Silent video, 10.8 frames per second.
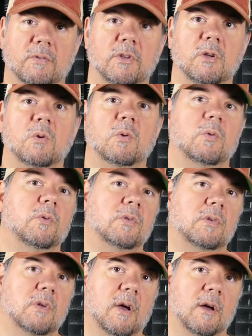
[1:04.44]

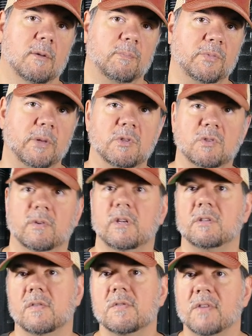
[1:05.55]
reviews, um,
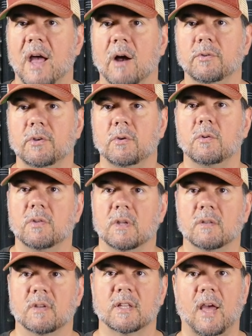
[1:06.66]
demonstrations, how-tos,
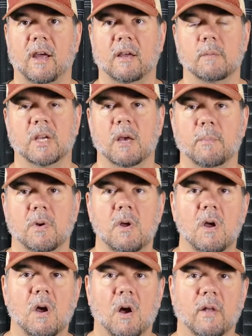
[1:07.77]
things like that coming up
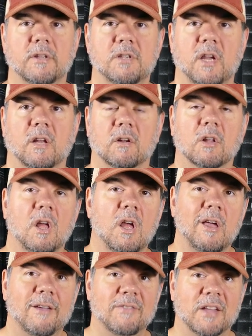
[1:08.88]
on the channel.
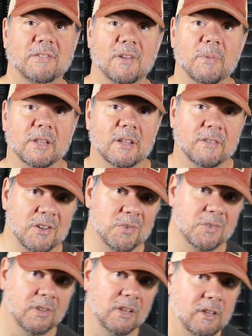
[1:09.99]
If that's something that's
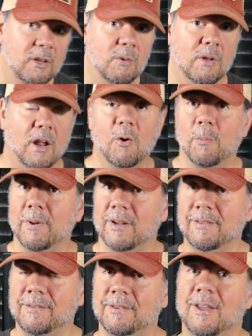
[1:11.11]
interesting to you, and I hope it
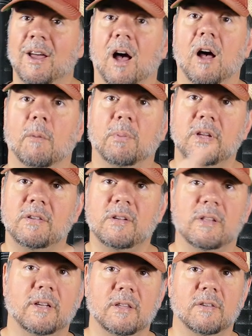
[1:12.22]
is, uh, please
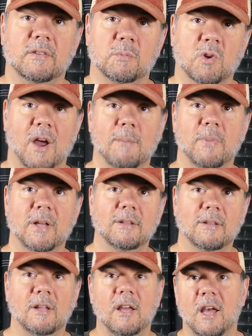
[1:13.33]
click the subscribe
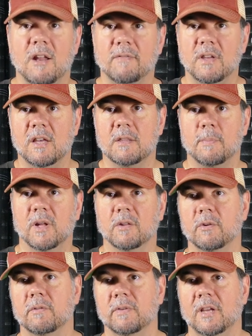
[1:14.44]
button. And if you hit the bell
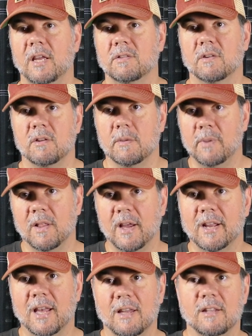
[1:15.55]
notification or the bell
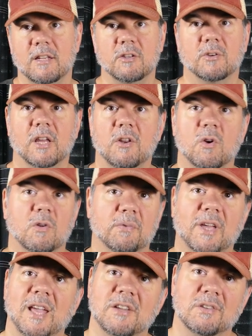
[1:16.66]
icon, you'll get
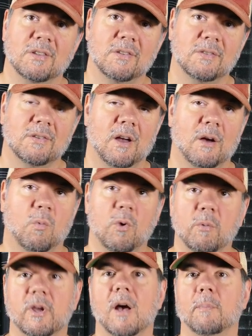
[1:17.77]
notifications uh,
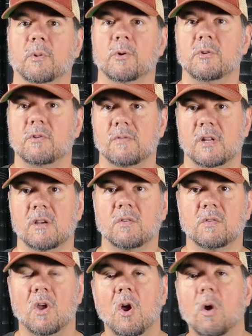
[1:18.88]
when we upload new
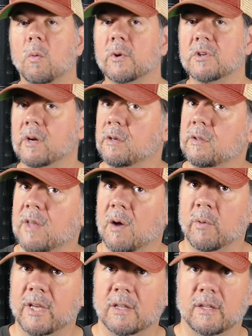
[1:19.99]
videos. We try to do that
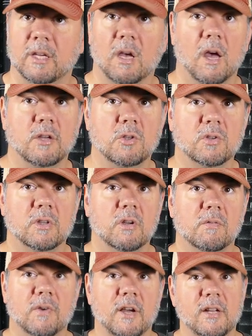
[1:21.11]
weekly, uh, usually
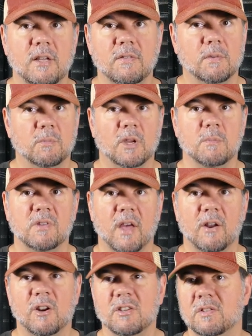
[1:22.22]
on Fridays, sometimes
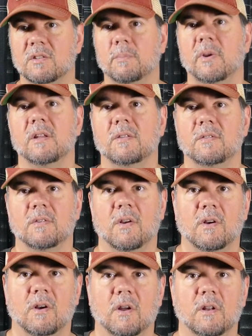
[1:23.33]
Saturday. It just depends
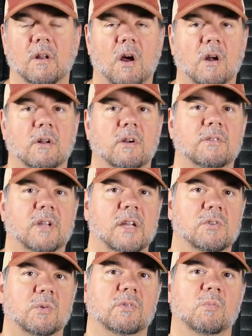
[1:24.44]
on, on our
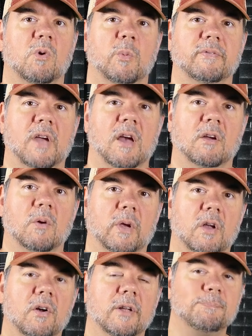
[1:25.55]
schedules and what we've got
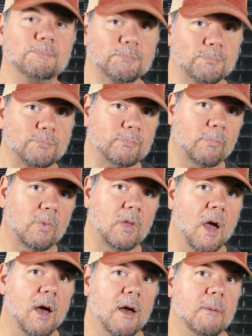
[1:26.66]
going on.
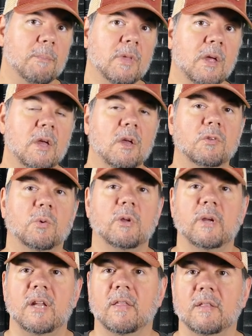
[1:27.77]
Um, so
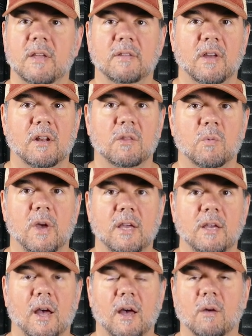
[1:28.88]
anyway, now that that's out of the
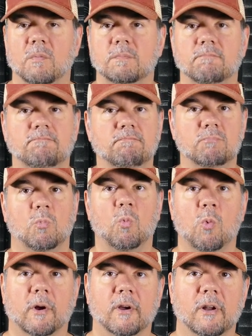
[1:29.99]
way, uh,
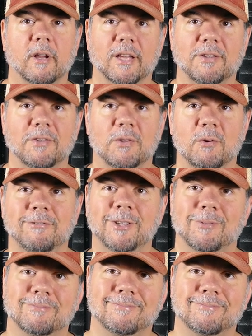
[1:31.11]
we're gonna get to the review.